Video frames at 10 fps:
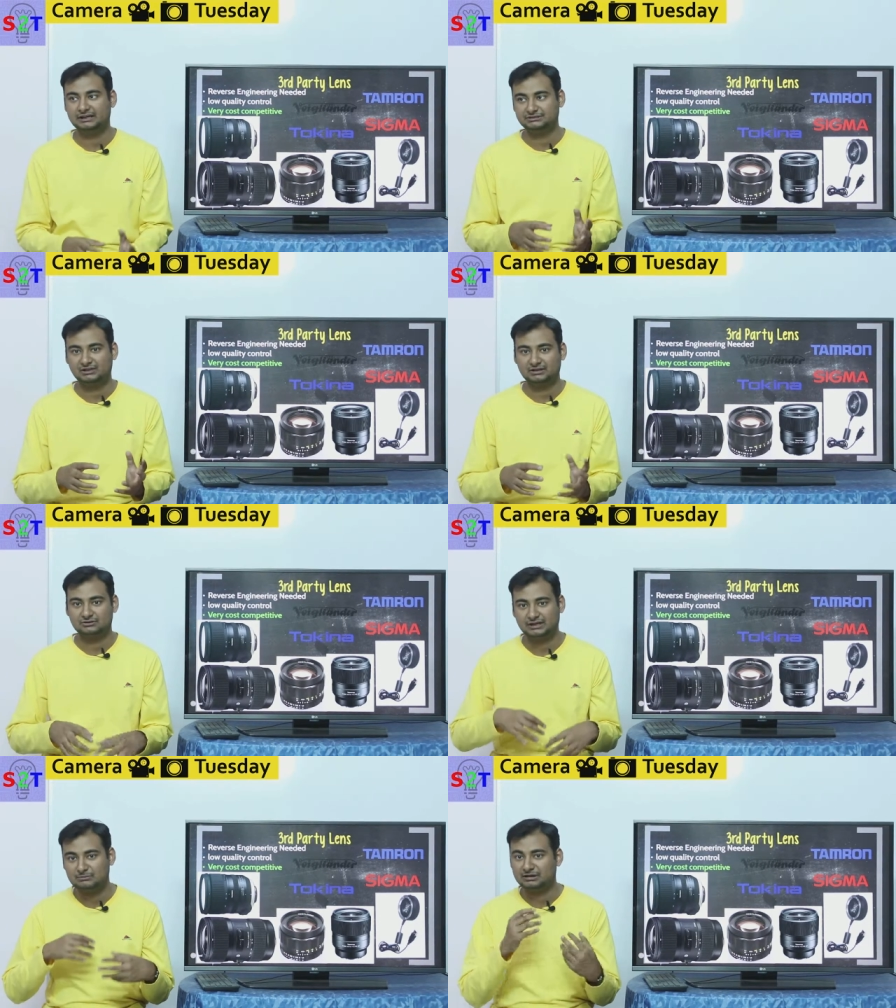and you're like,
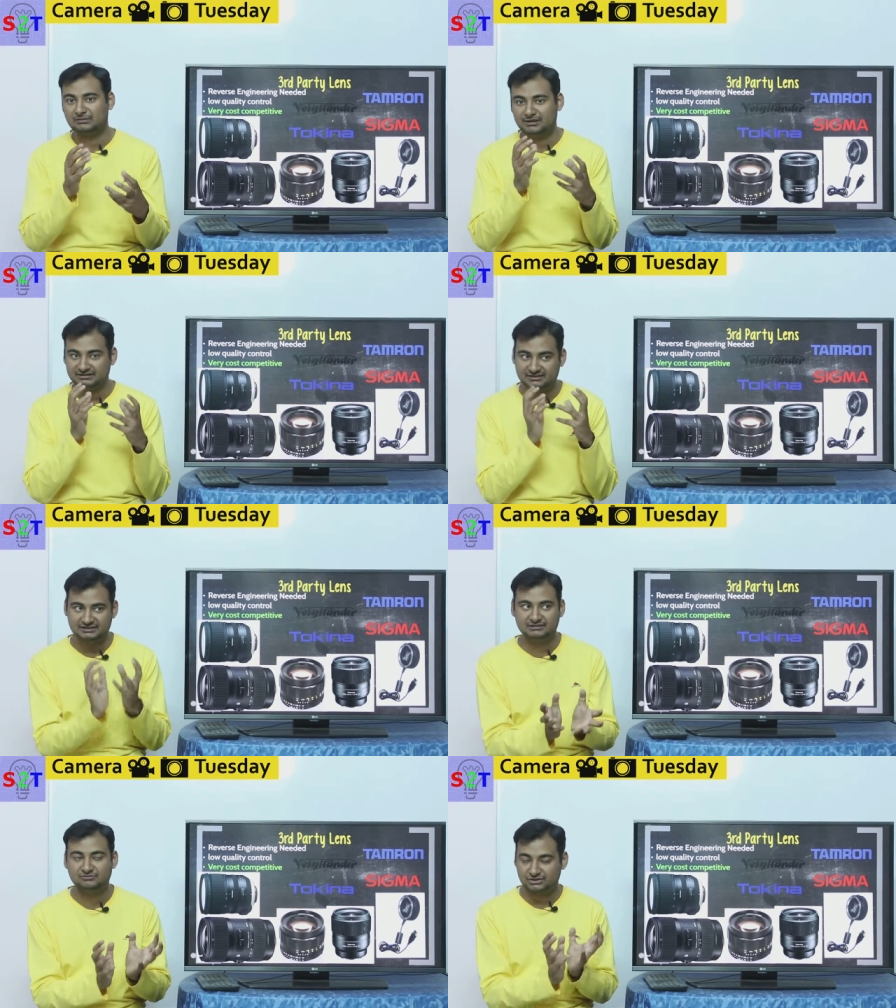okay, I'm gonna buy the
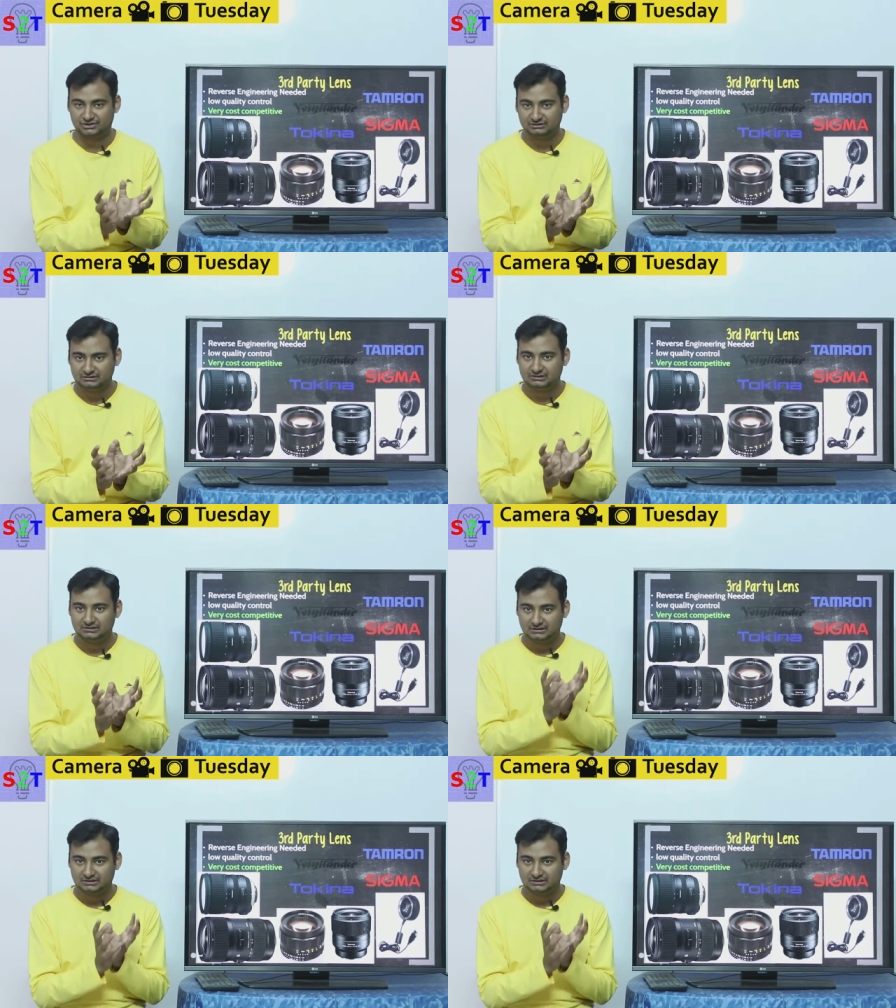same version